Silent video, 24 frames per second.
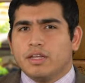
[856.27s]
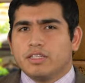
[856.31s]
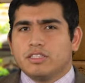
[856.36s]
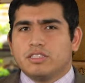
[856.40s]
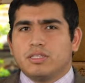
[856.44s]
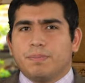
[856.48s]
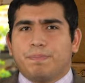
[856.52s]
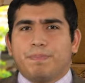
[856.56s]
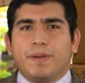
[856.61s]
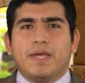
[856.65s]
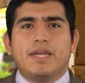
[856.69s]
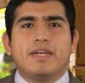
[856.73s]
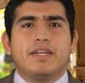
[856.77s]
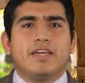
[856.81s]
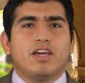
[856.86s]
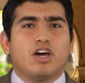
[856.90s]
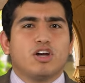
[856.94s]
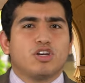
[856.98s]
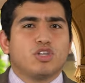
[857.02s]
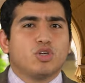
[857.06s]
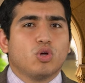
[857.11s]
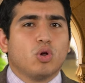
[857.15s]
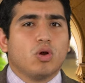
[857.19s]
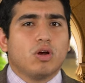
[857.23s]
Depending
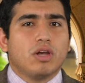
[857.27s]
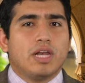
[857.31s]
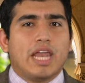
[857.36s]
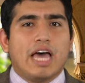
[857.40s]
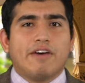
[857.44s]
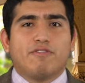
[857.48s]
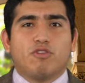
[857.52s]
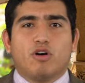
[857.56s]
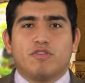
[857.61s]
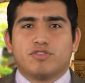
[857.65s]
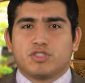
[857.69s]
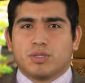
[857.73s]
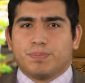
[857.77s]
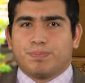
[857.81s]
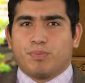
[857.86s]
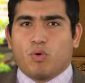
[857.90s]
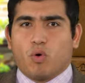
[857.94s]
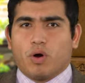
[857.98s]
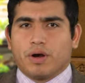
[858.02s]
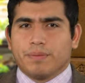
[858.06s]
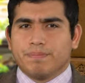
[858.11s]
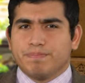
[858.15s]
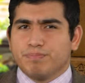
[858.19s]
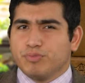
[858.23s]
on your level of
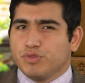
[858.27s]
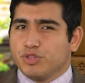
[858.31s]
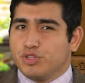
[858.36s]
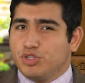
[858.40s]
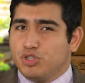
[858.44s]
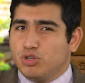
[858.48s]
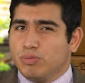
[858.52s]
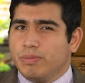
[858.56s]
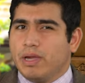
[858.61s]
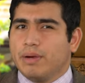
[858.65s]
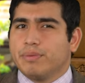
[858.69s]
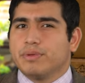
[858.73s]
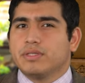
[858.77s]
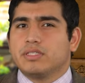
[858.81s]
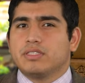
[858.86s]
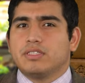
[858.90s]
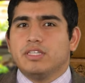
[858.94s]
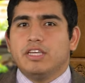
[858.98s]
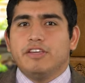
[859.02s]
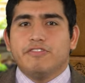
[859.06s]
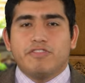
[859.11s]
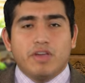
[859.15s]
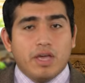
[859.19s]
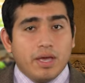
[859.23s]
support, you may
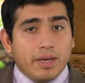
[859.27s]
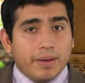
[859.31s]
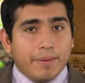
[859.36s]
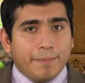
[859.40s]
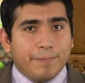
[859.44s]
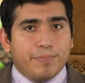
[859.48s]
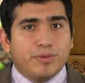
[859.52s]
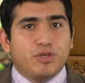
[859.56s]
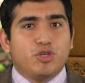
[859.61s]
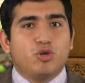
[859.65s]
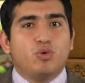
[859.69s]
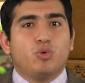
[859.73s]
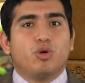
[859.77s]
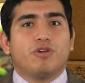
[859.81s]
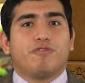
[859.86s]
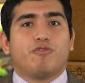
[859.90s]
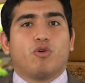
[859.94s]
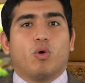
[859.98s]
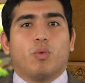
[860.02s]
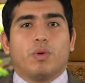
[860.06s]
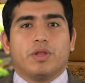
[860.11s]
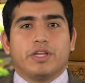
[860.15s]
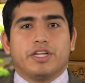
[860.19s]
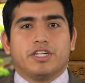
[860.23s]
receive
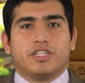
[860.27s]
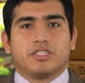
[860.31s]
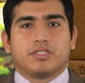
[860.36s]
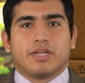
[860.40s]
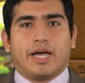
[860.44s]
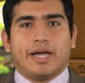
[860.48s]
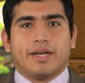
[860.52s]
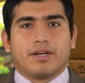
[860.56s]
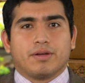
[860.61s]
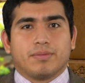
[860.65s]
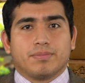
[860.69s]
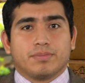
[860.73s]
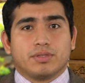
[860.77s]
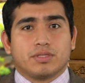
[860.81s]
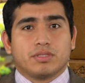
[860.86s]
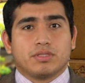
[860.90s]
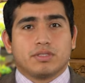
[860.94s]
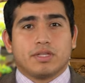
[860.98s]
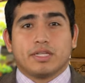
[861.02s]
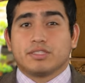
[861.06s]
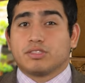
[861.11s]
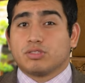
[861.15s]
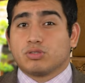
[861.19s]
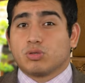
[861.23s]
beautiful religious items
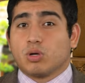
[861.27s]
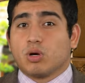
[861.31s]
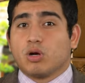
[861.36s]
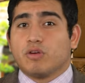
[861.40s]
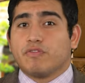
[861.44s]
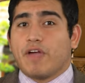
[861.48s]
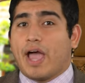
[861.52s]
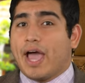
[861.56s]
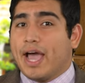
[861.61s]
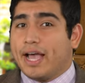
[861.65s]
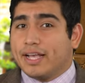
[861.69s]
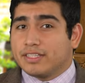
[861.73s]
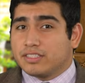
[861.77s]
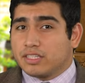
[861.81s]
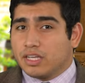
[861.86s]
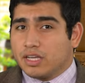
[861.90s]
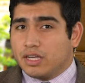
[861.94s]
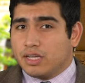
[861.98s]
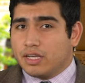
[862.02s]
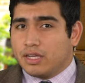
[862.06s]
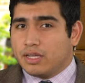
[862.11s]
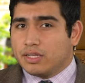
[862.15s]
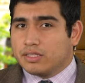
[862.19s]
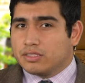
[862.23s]
that serve as
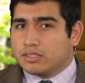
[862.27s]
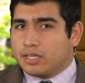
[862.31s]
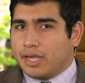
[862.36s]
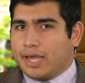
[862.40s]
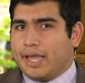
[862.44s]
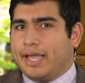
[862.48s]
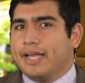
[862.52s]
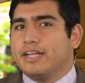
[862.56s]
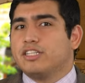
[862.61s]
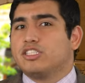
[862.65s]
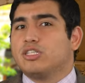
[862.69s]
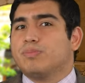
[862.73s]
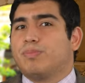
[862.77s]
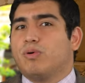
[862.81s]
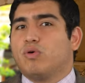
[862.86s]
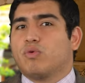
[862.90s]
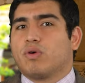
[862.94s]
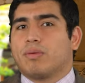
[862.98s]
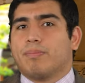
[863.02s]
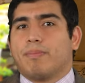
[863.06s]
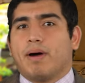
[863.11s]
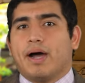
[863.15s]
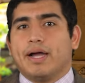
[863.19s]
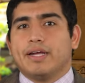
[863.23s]
tangible
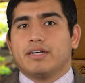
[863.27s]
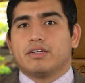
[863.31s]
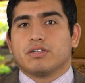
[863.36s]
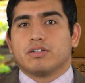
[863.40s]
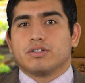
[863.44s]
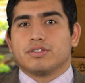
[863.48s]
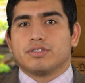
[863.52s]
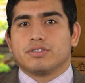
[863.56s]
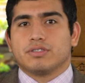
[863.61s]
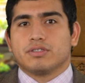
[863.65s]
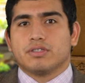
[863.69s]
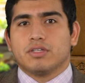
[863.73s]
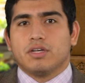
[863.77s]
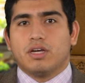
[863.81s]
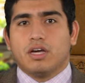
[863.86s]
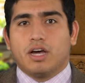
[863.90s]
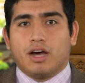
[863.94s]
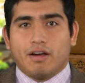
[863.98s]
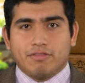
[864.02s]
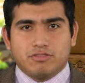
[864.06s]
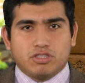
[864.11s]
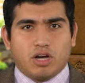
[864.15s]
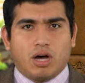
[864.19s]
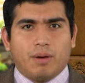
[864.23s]
reminders
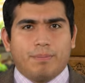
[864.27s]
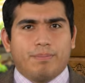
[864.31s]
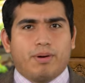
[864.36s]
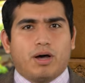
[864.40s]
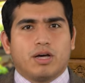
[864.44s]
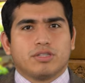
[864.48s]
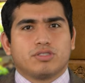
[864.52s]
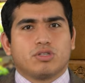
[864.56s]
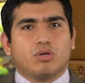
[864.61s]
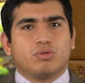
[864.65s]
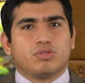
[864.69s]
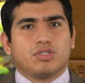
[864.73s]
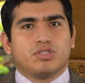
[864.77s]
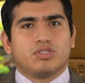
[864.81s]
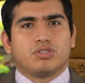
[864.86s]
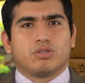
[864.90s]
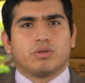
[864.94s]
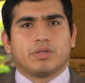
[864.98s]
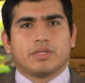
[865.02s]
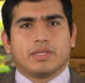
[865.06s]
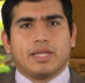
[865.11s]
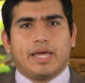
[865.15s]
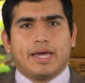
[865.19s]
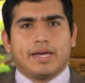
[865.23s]
of Don Bosco's
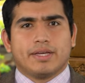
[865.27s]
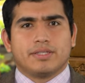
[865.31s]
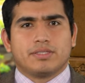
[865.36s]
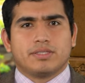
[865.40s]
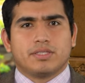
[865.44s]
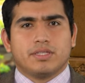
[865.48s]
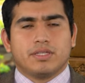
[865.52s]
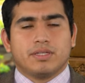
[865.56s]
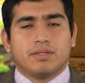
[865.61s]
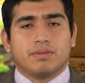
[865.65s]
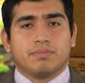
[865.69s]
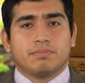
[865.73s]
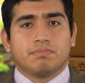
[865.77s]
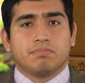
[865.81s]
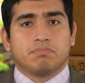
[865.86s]
enduring legacy.